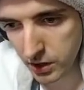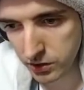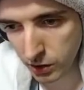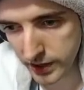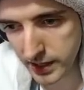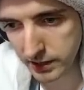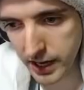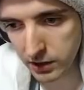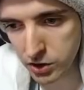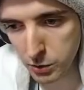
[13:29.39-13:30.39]
So in this
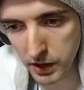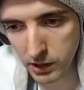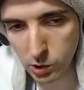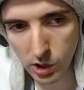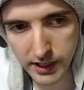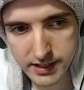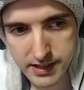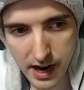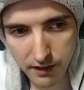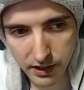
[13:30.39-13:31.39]
case, you want to look at
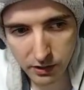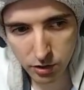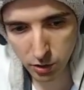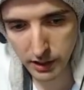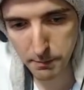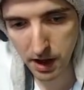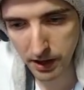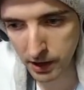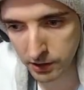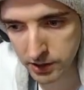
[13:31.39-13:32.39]
diving. So look at
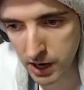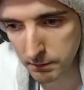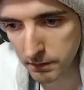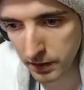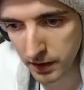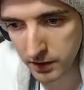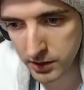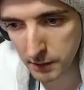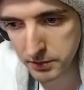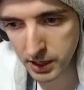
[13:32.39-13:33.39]
bot or top.
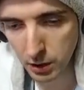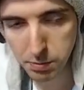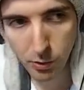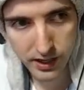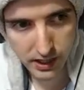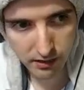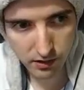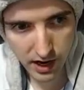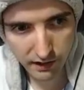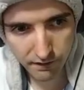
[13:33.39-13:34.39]
Top's teleporting in,
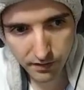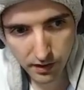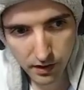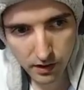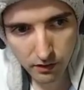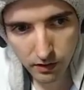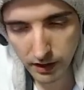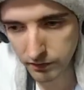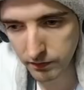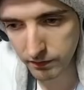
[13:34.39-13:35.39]
right? We
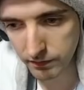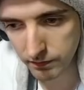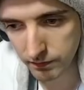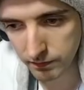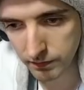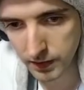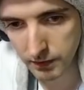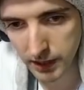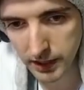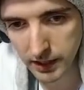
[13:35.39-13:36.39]
have. Never
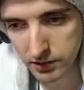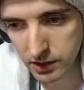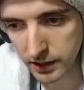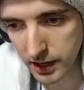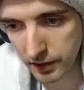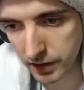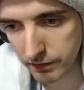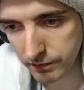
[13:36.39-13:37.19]
mind. He got stunned out of it.